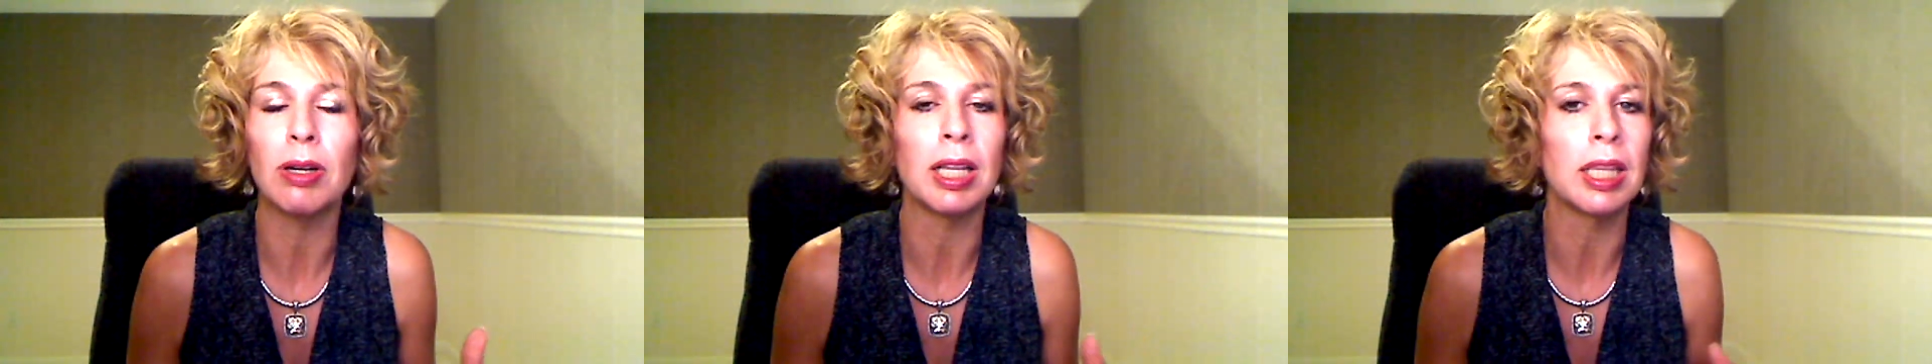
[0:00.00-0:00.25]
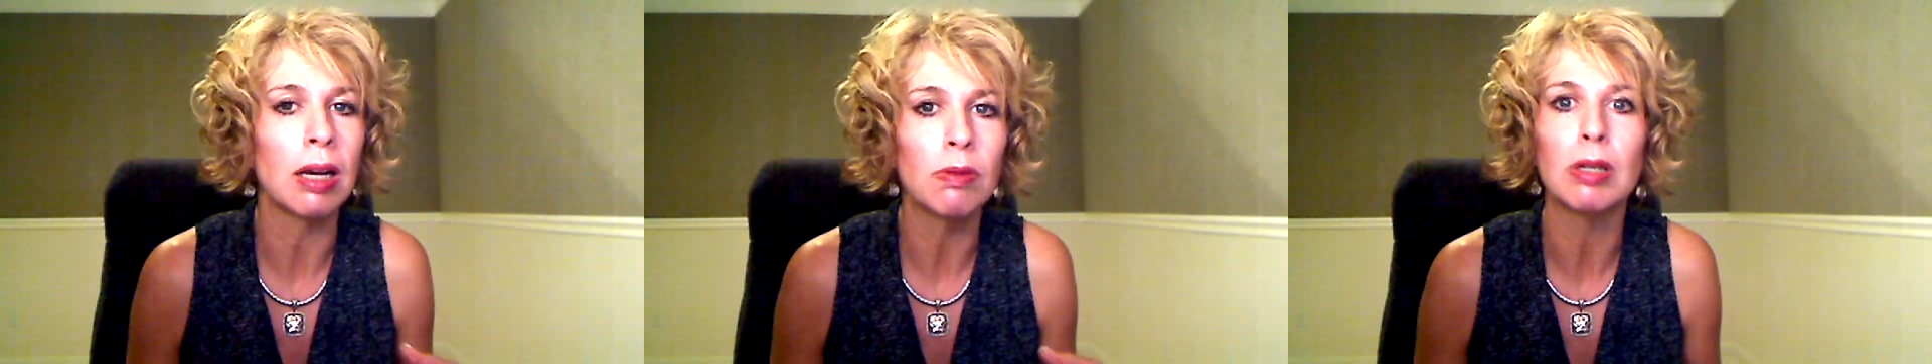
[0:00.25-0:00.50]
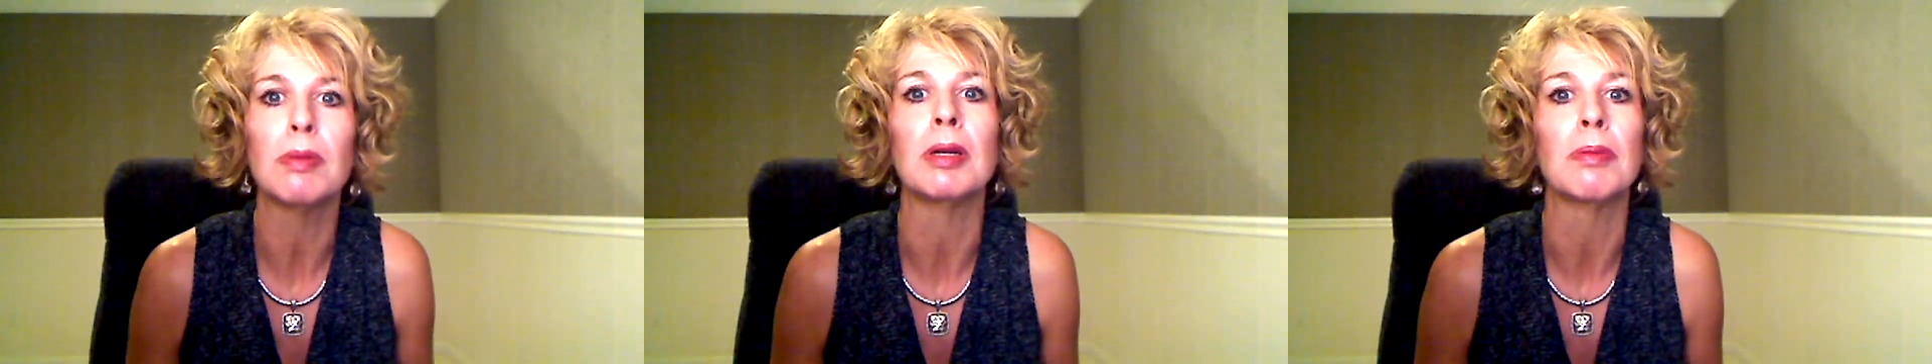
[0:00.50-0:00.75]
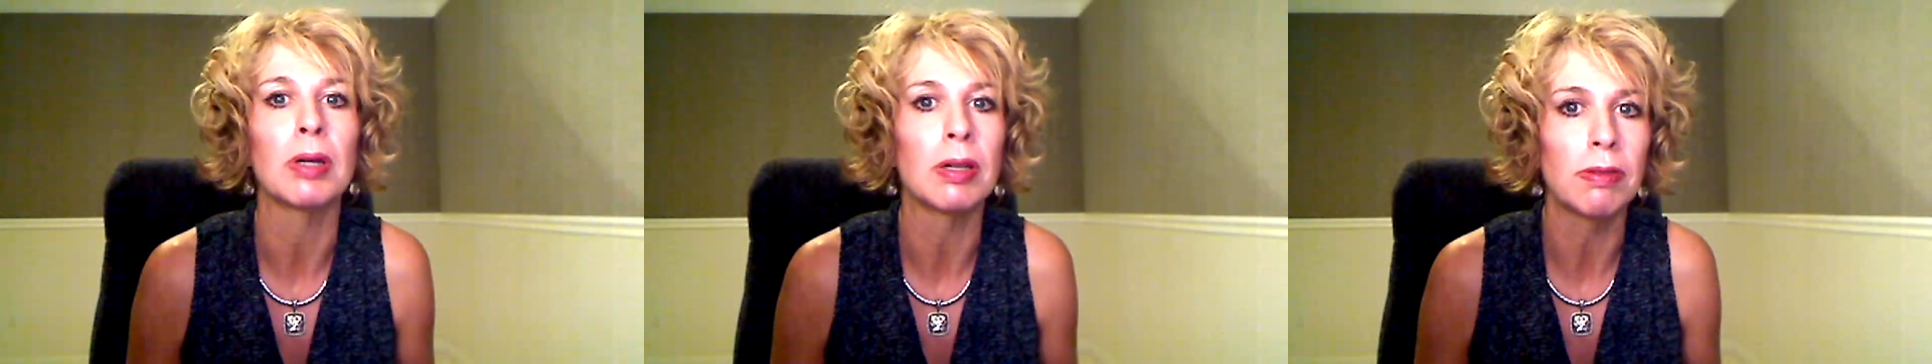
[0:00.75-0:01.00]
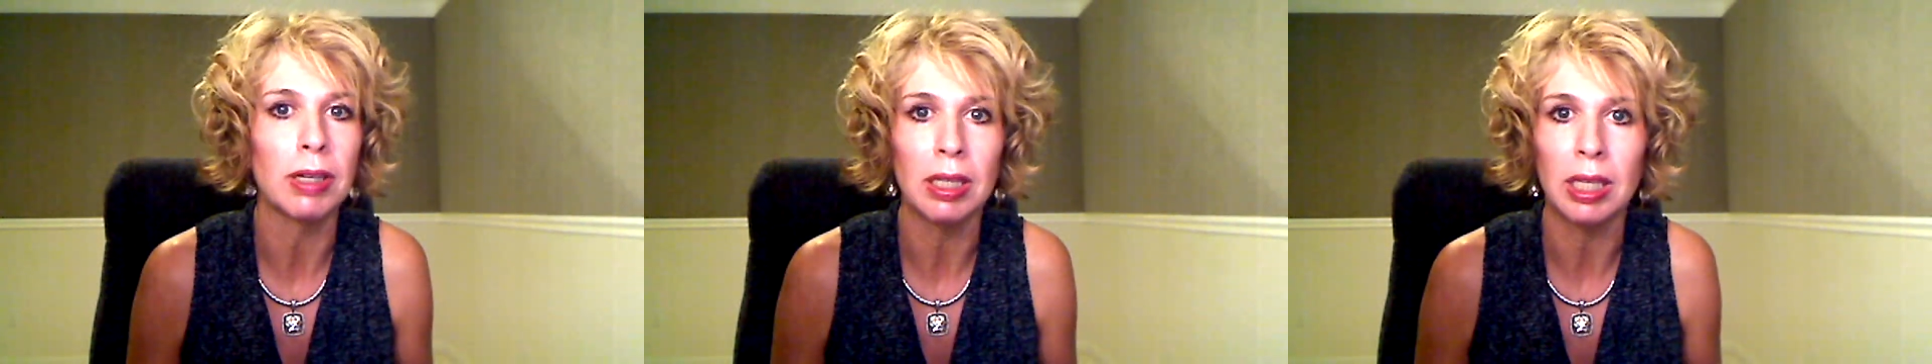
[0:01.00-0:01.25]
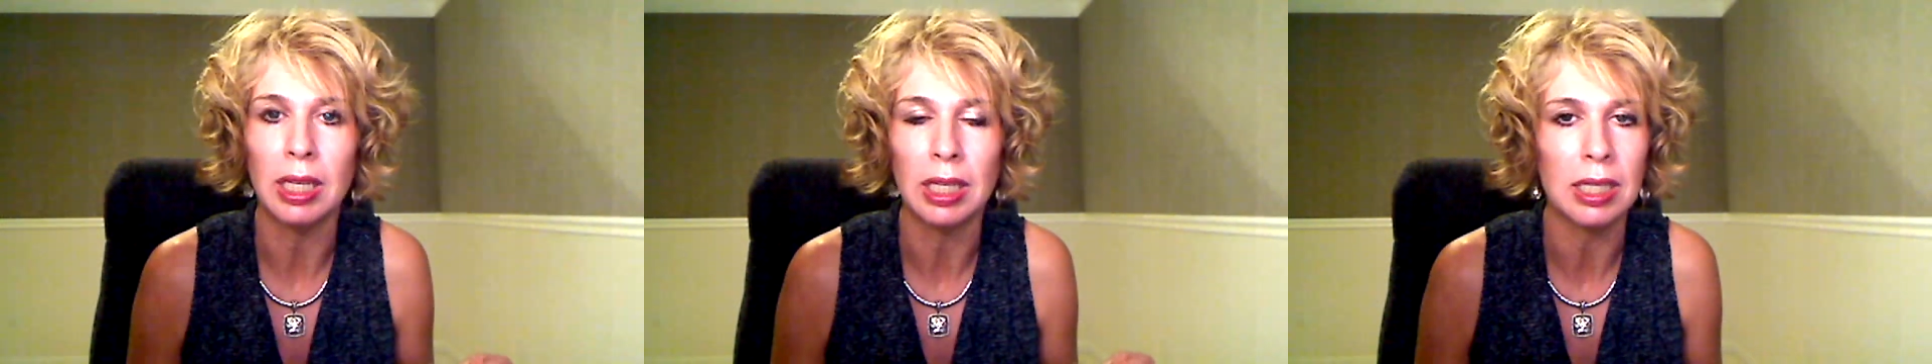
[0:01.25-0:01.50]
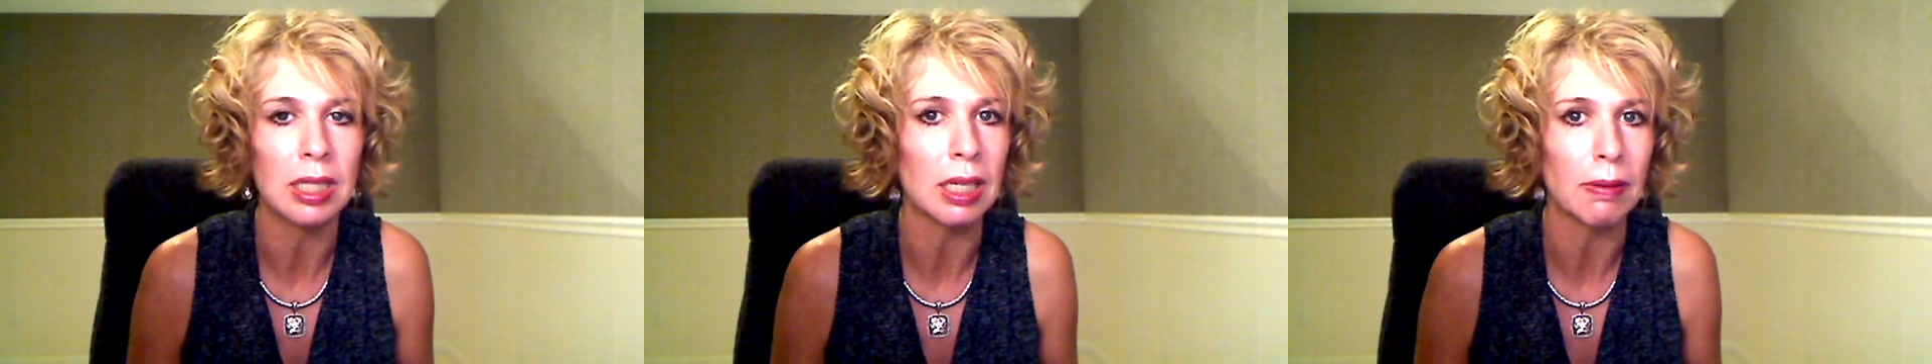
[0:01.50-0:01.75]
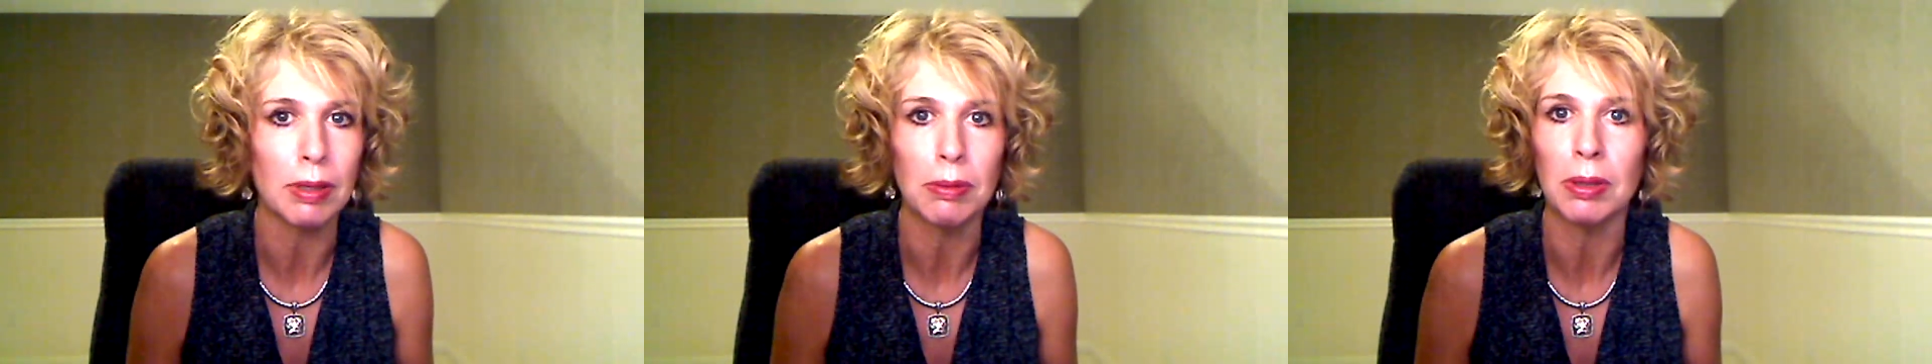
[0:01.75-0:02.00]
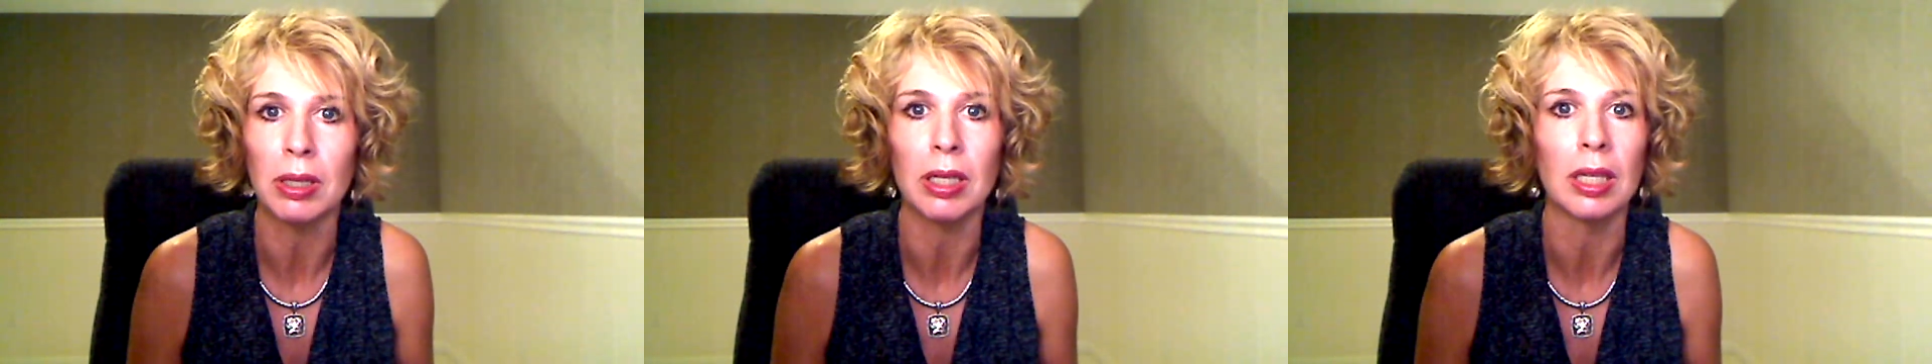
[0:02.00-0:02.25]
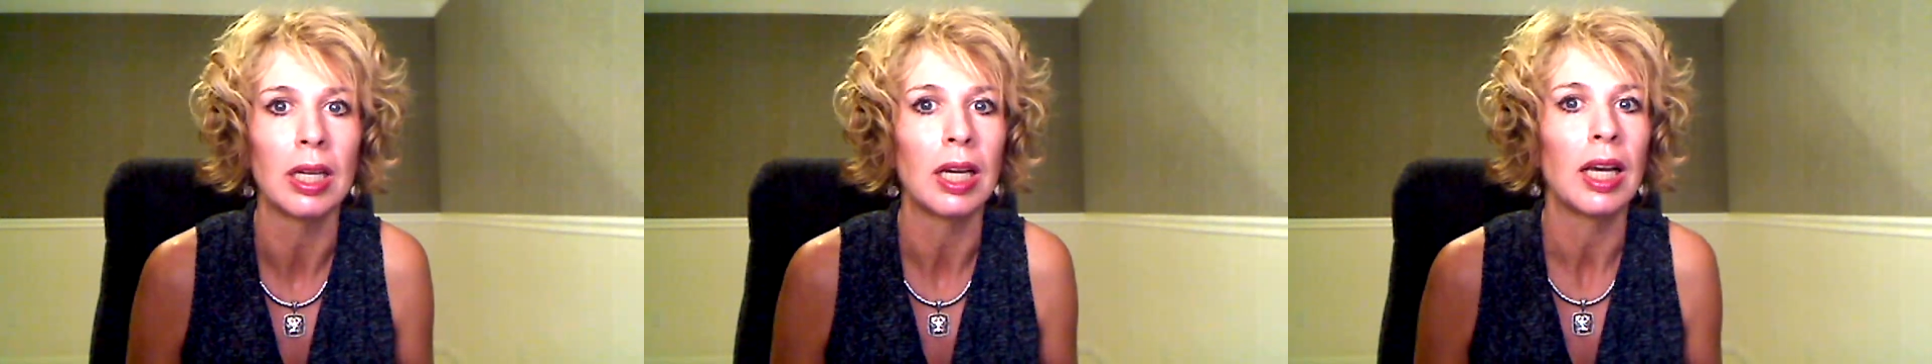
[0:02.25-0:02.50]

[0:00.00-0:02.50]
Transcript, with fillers: and that would have been perfectly acceptable,